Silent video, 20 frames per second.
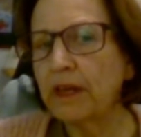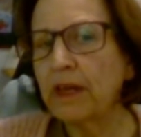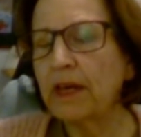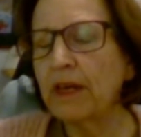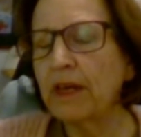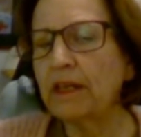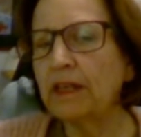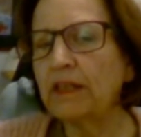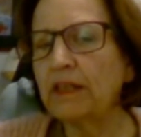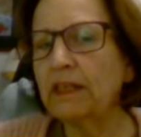
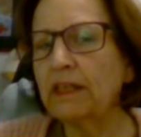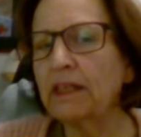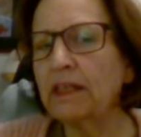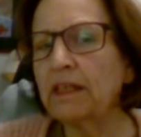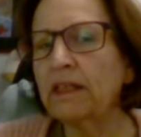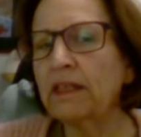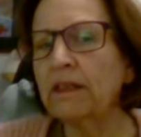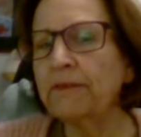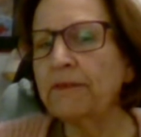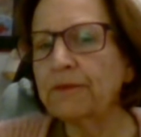And
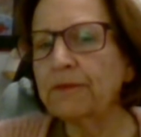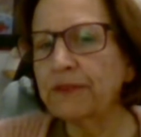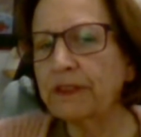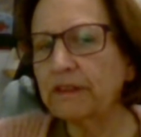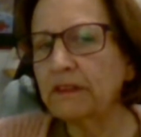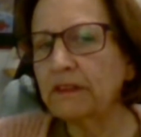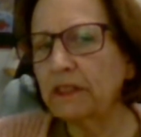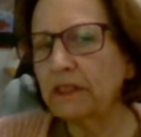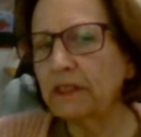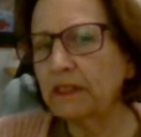if
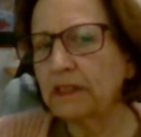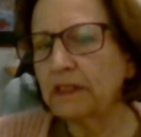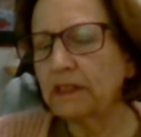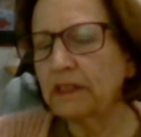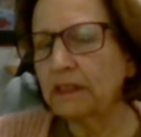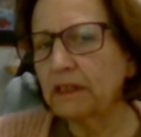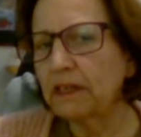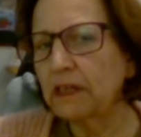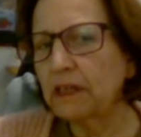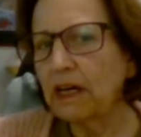
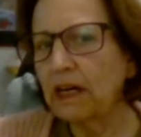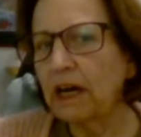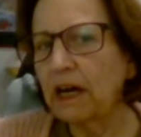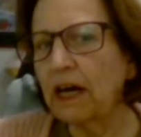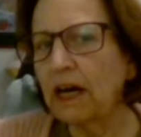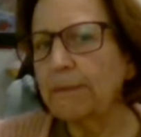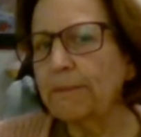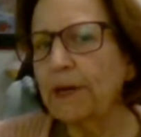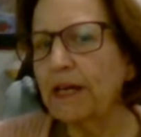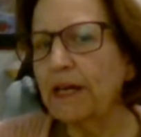needed,
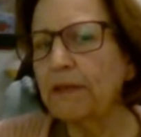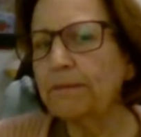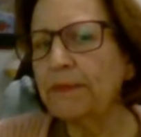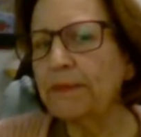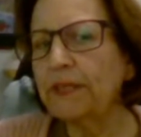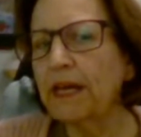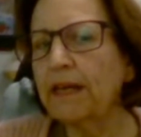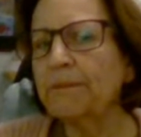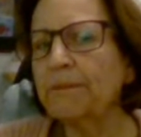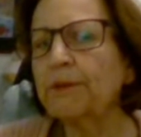I might
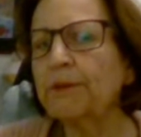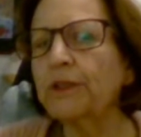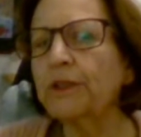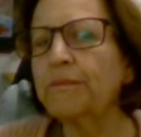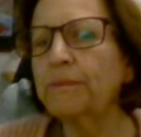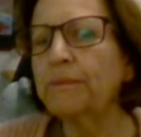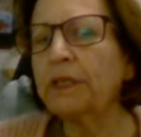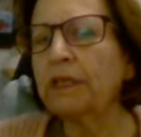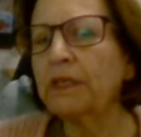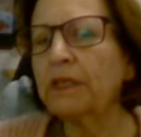be able to
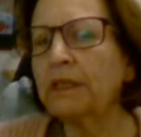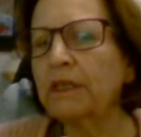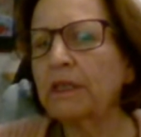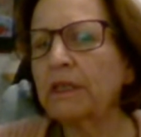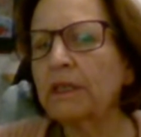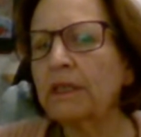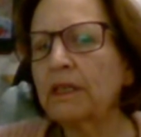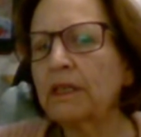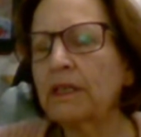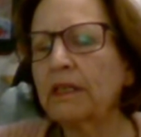be
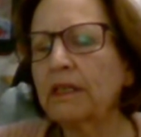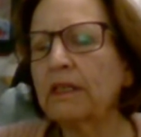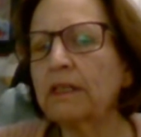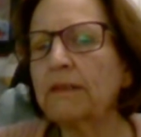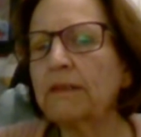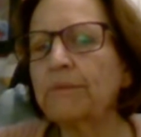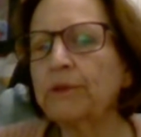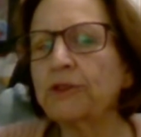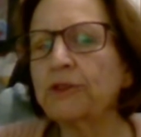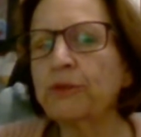an
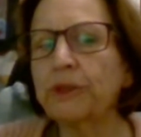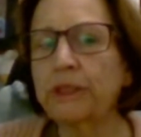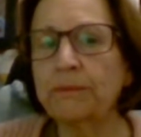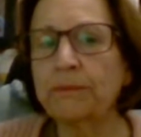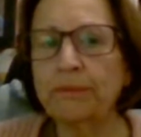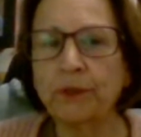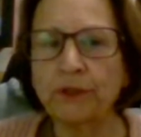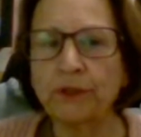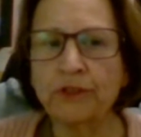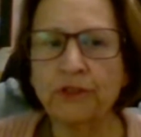in-between
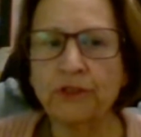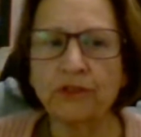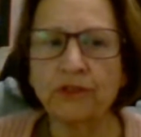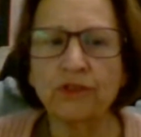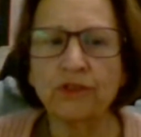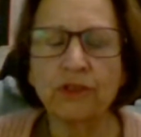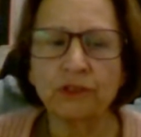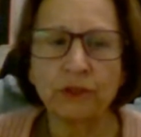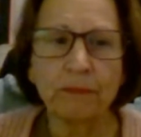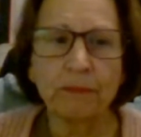person
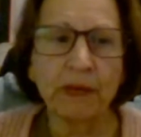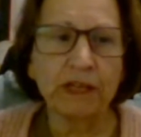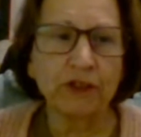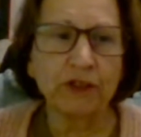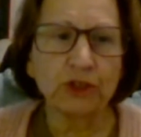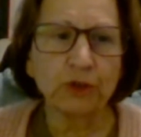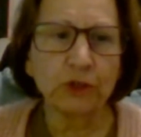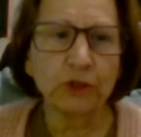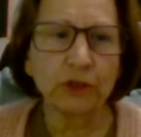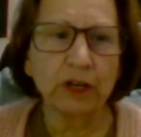to make
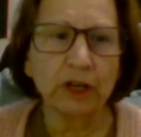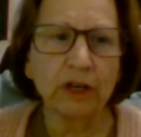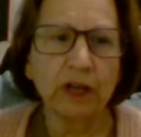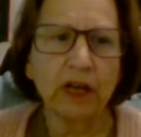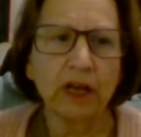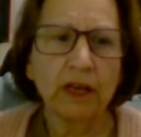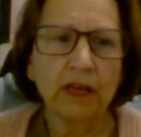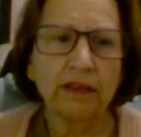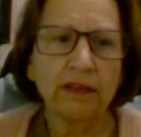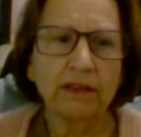sure
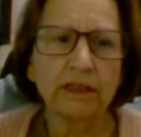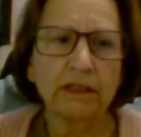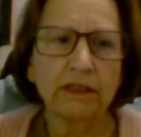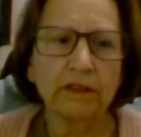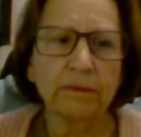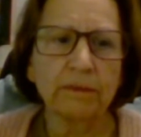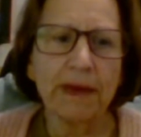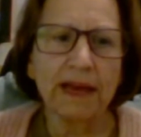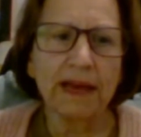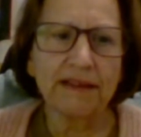that
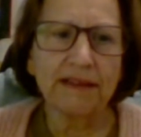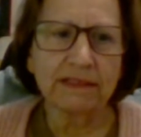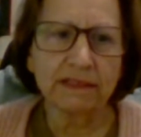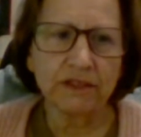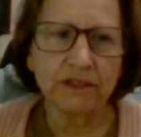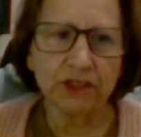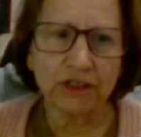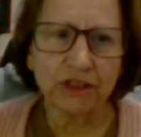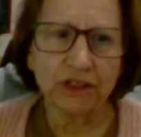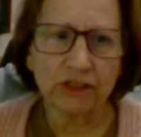the
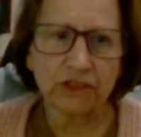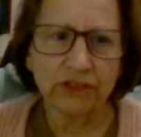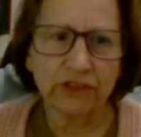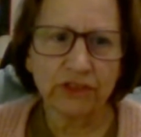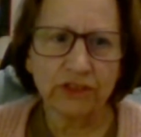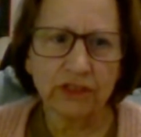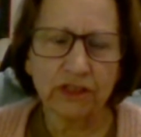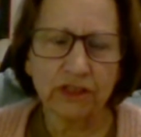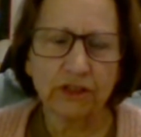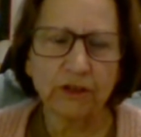
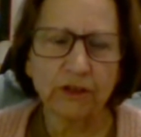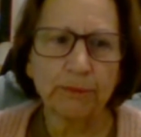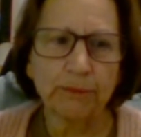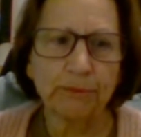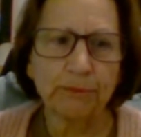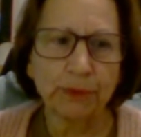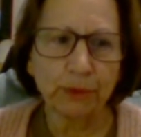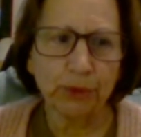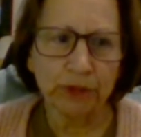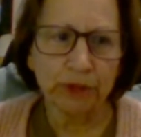messages that are
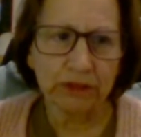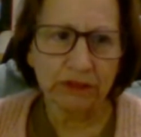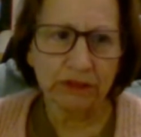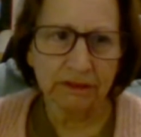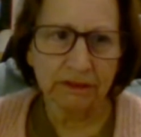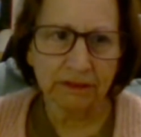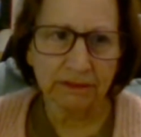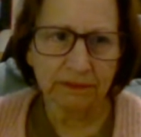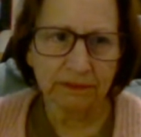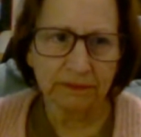
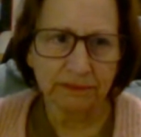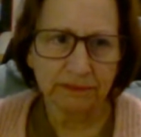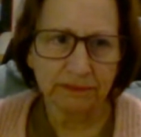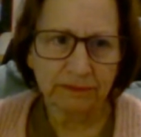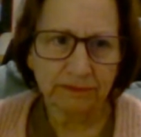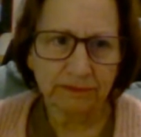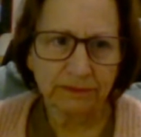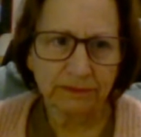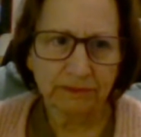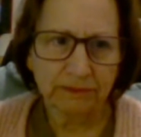important
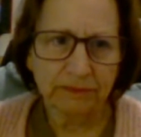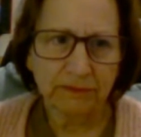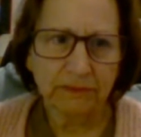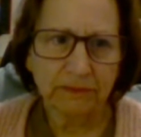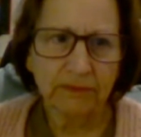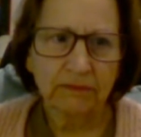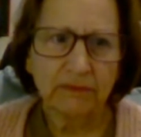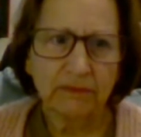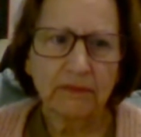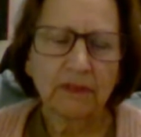
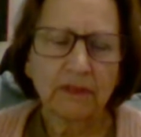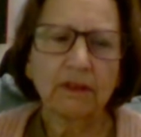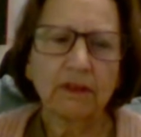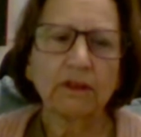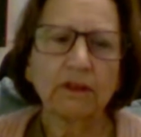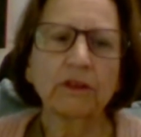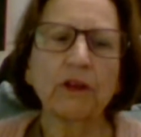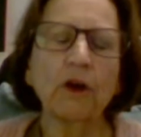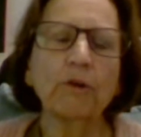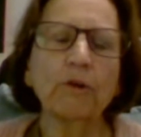
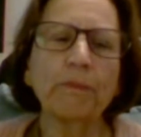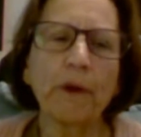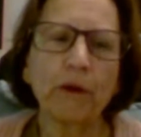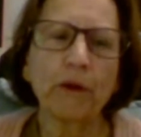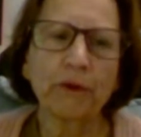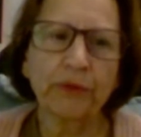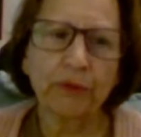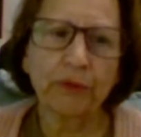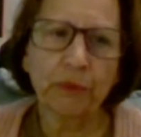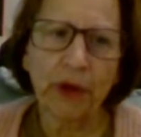go
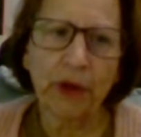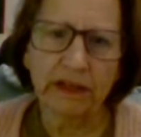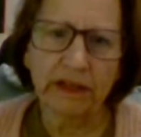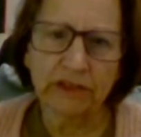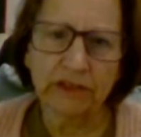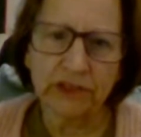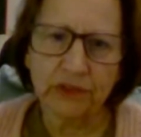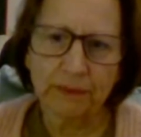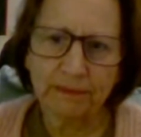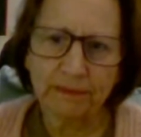both
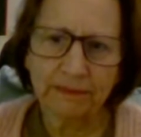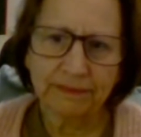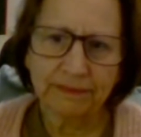ways.